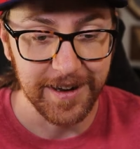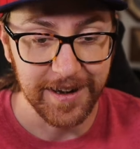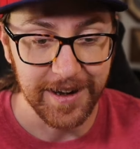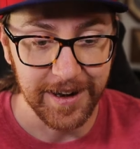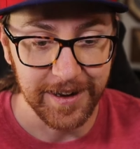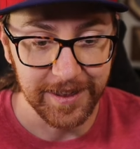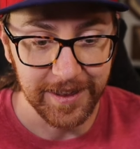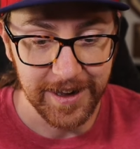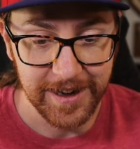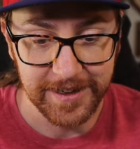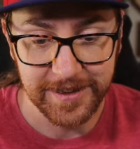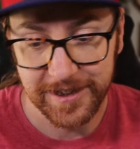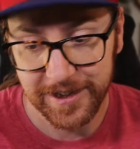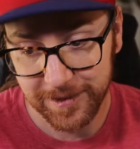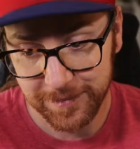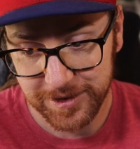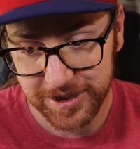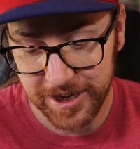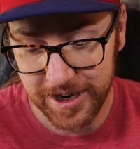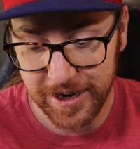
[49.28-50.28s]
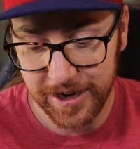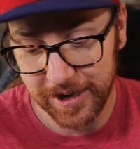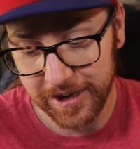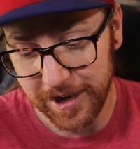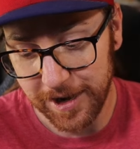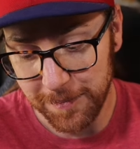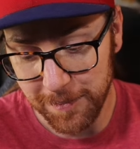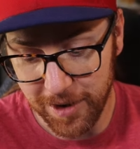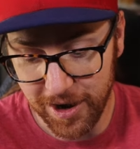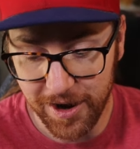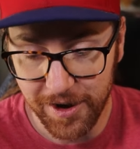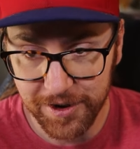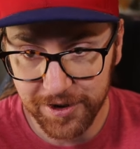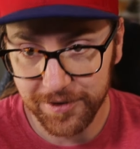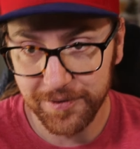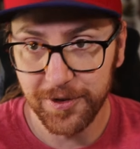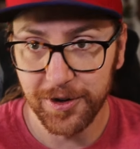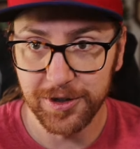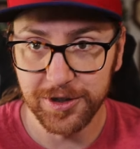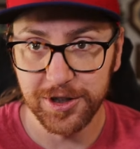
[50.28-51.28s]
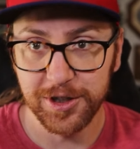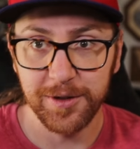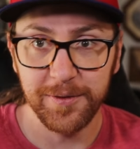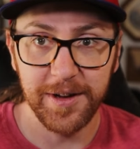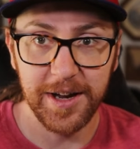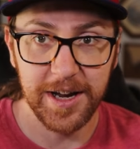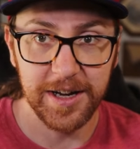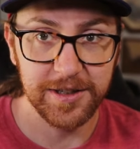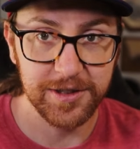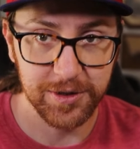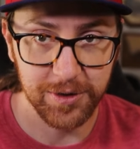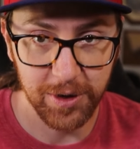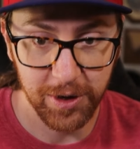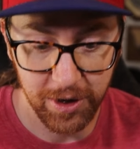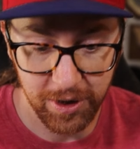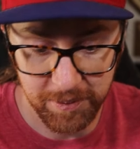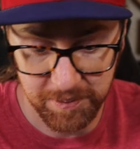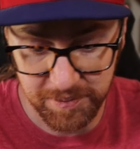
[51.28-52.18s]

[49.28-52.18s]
And I like that I'm saying a modern version of X-Crawl